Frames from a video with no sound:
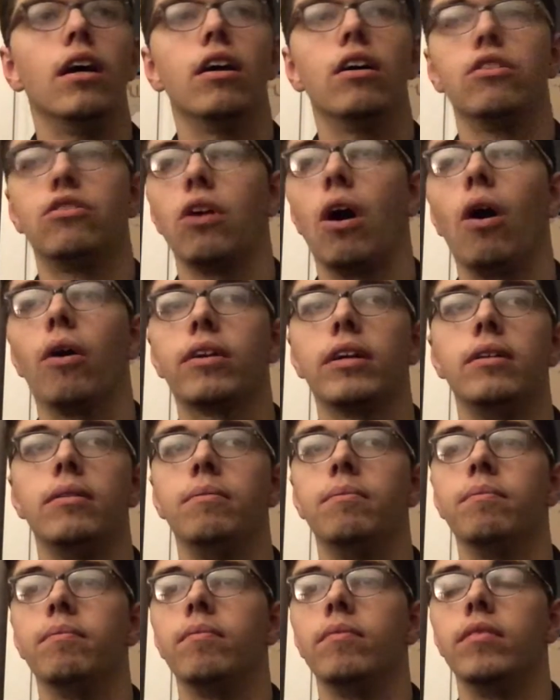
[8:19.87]

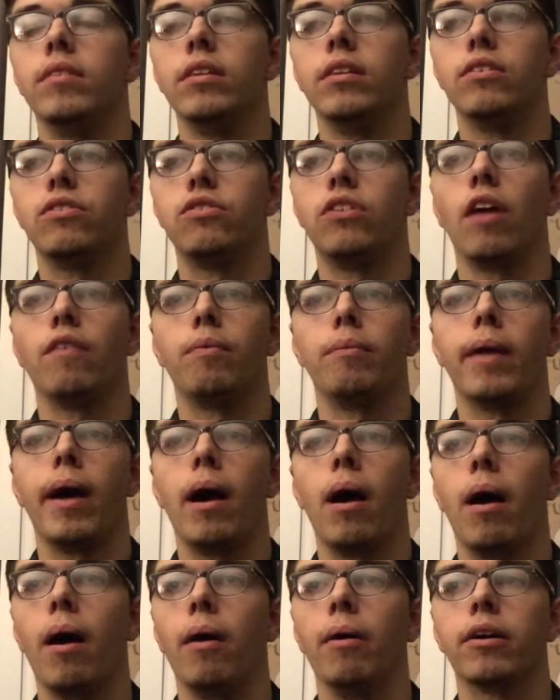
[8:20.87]
talking stuff and
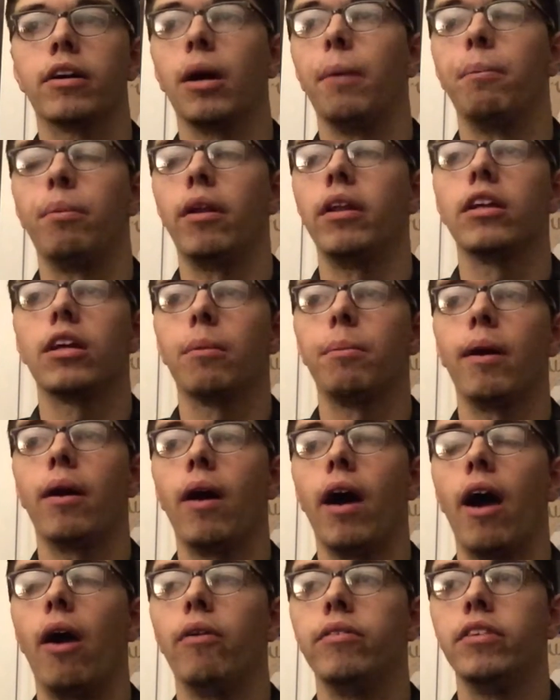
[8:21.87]
complaining about
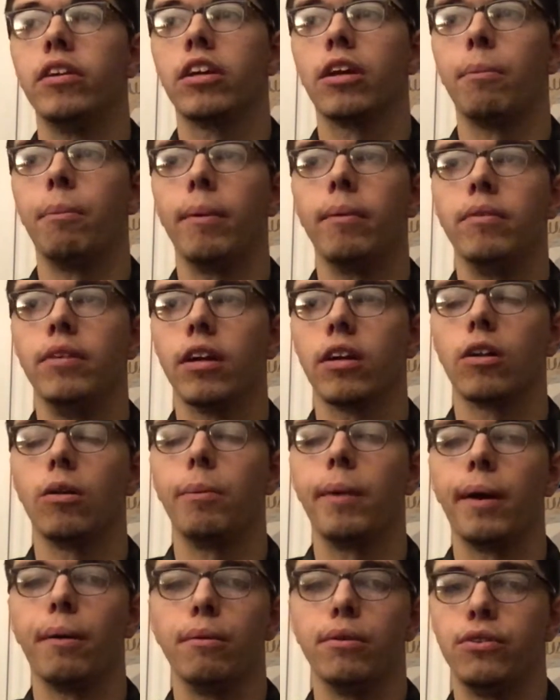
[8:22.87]
how
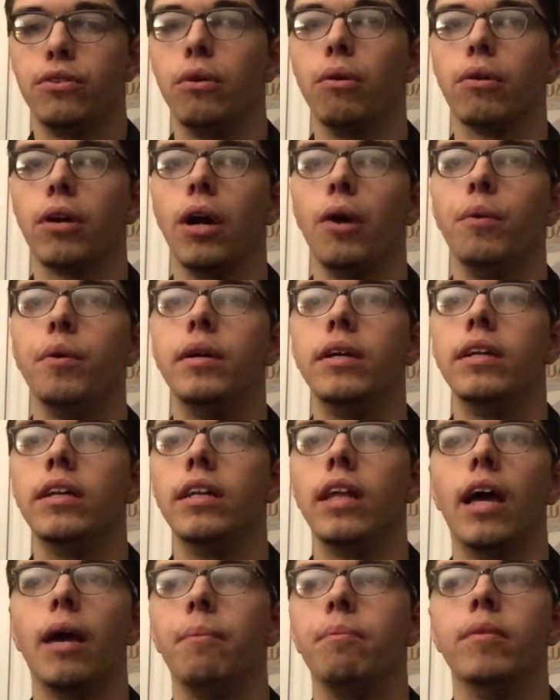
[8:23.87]
Nickelback was still going. And
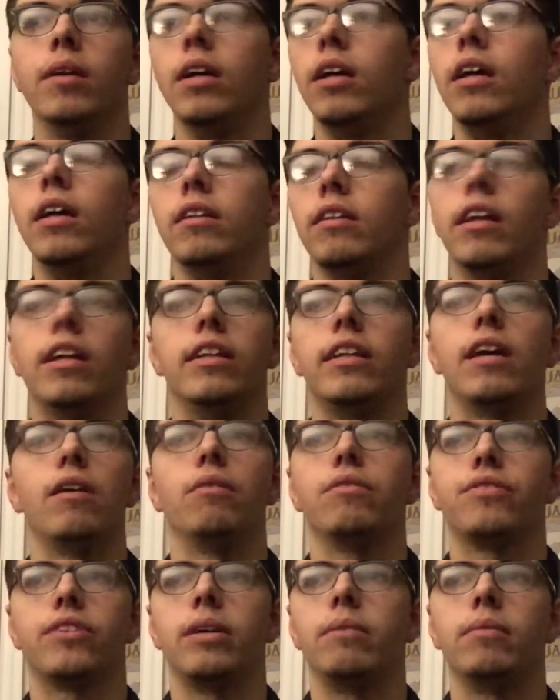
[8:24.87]
they don't
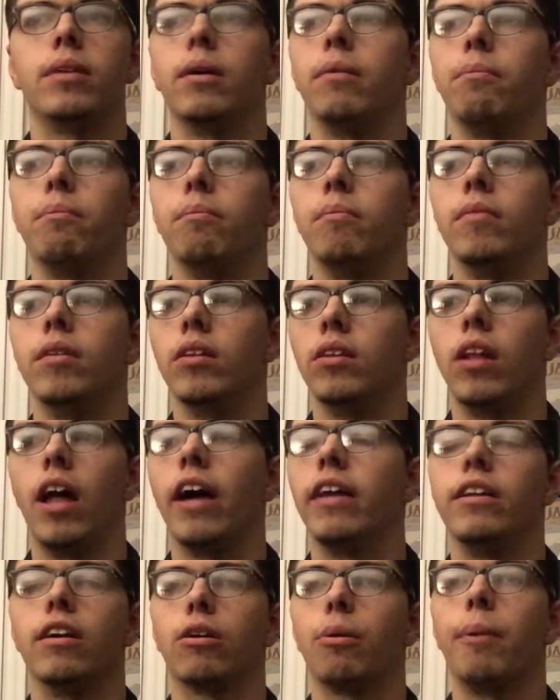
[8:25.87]
seem to
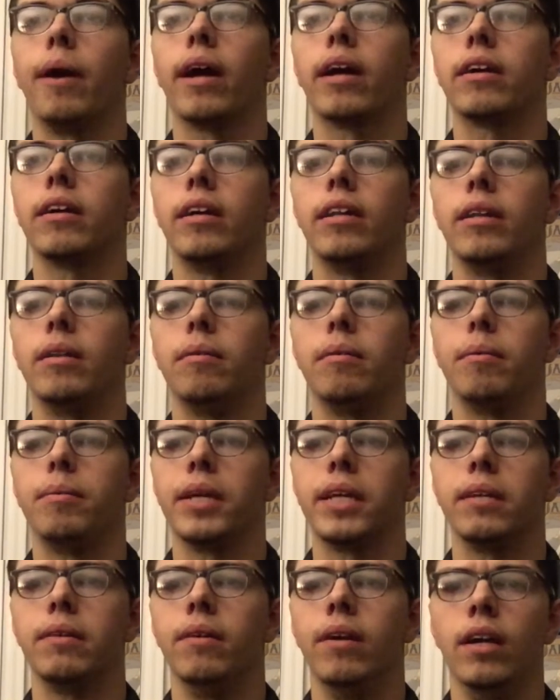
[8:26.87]
like Nickelback. And, I
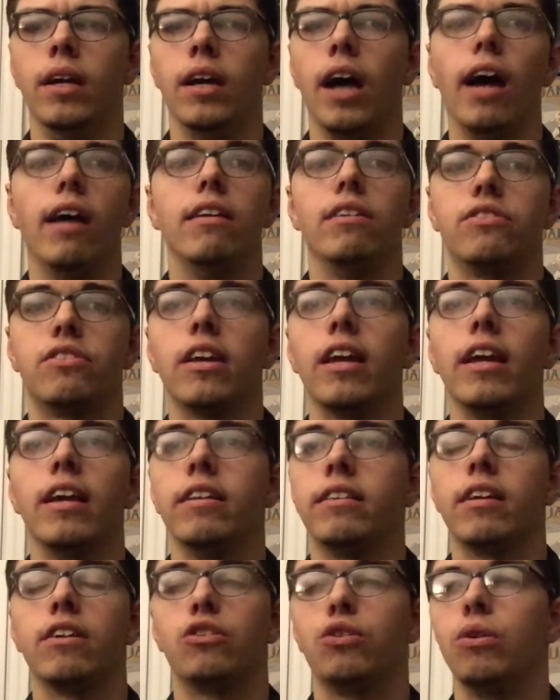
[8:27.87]
mean, I didn't say
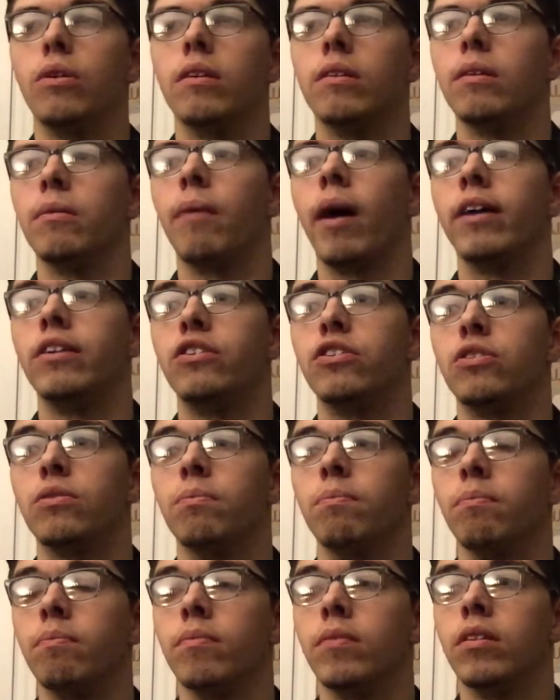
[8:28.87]
anything to them, but I just
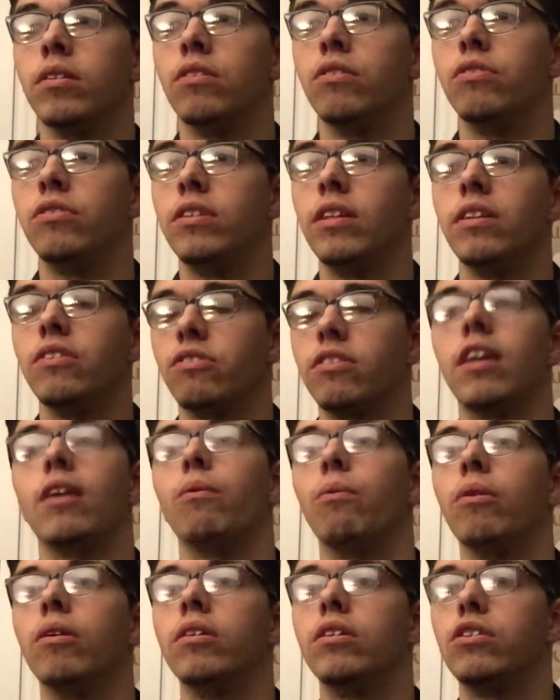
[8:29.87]
didn't say a
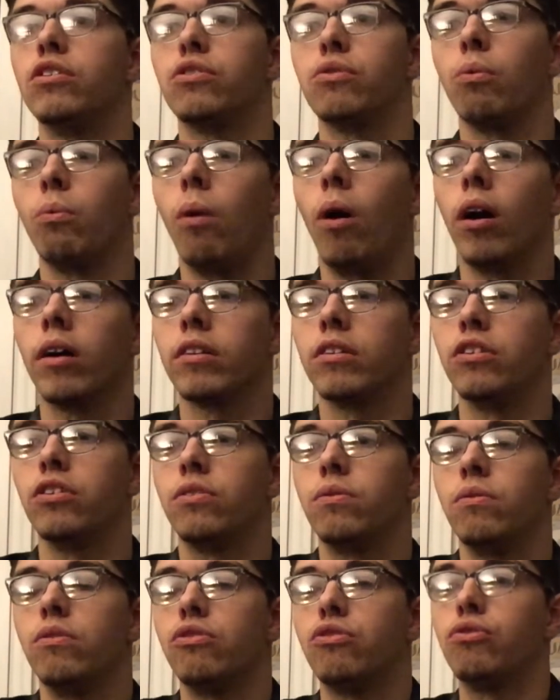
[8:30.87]
word, just
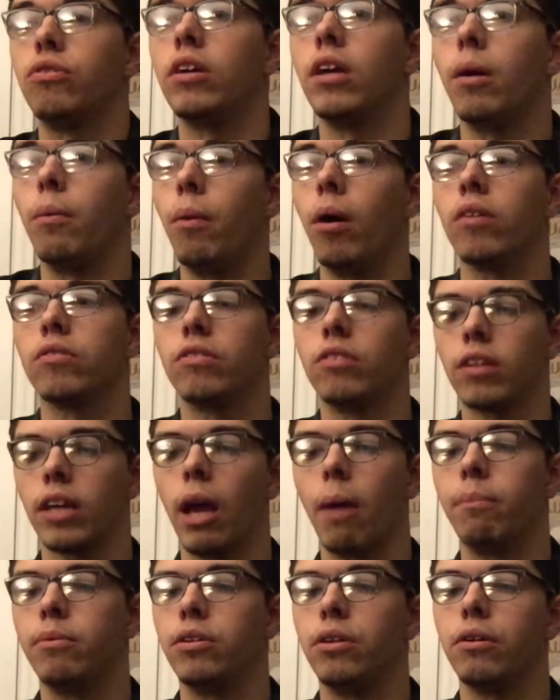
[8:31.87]
straight up walked to the
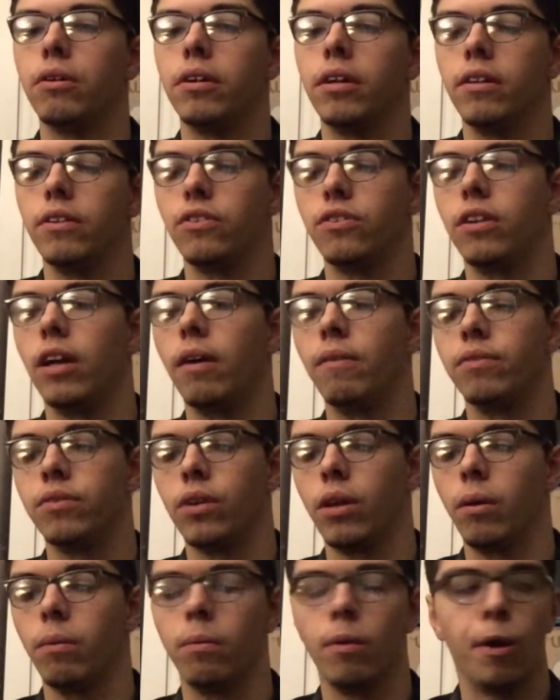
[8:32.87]
cafeteria and stuff,
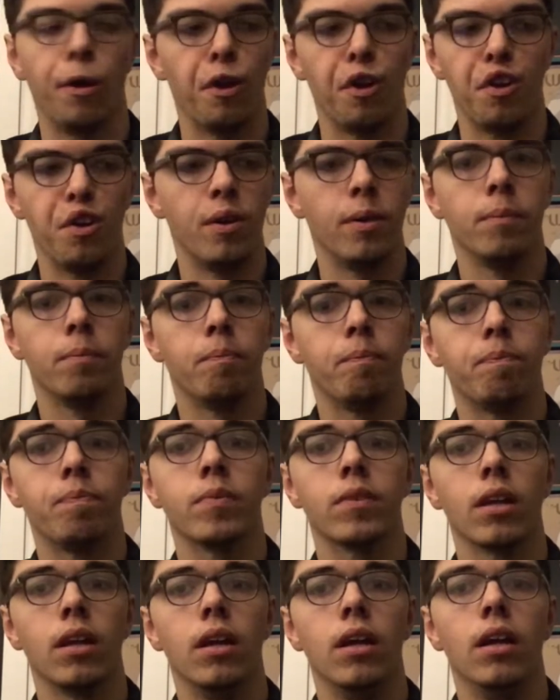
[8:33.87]
so,
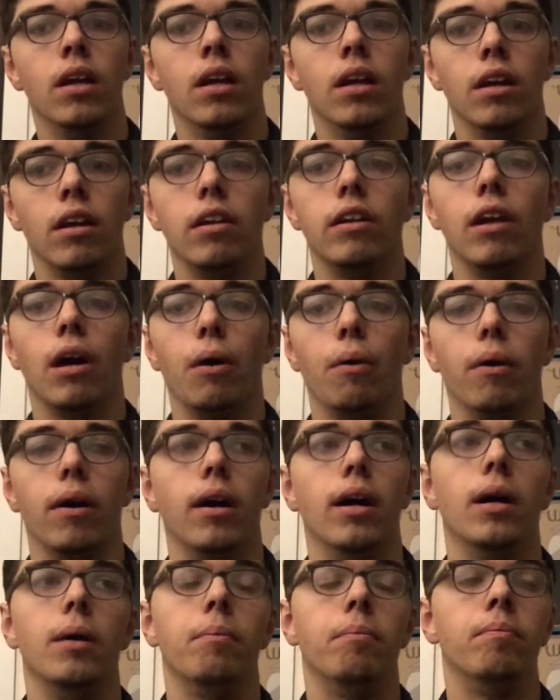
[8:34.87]
you know,
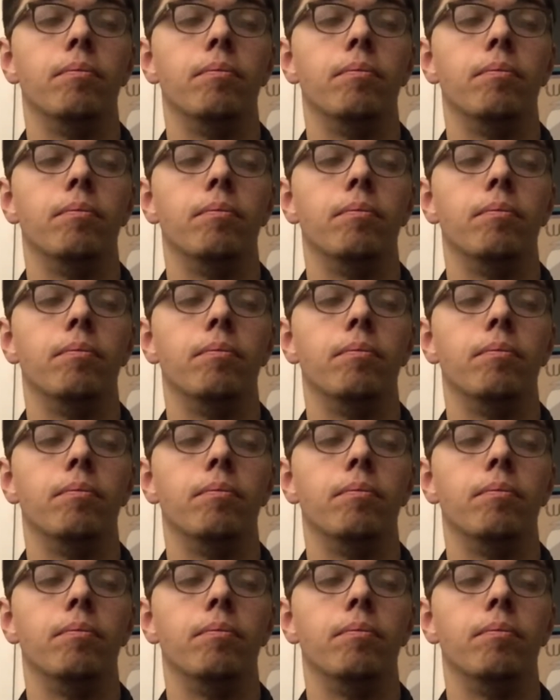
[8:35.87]
I